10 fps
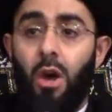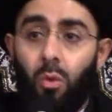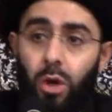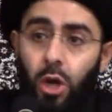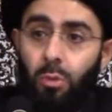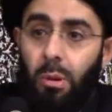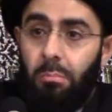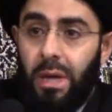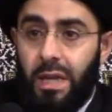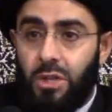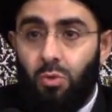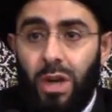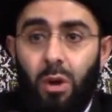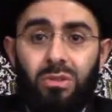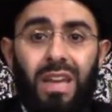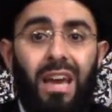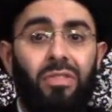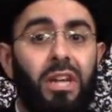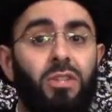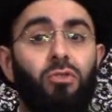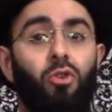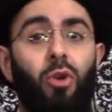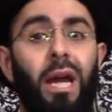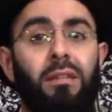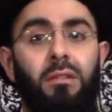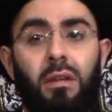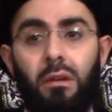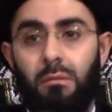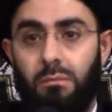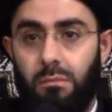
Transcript: We human beings, we don't take things for granted.